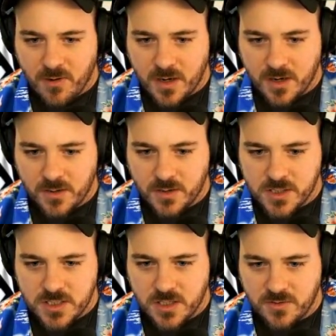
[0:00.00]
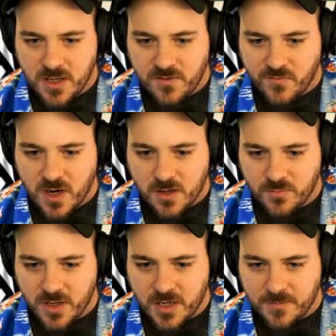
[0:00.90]
are you? Good to see you. Thank you for not
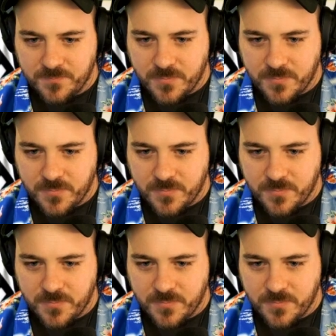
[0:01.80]
complaining.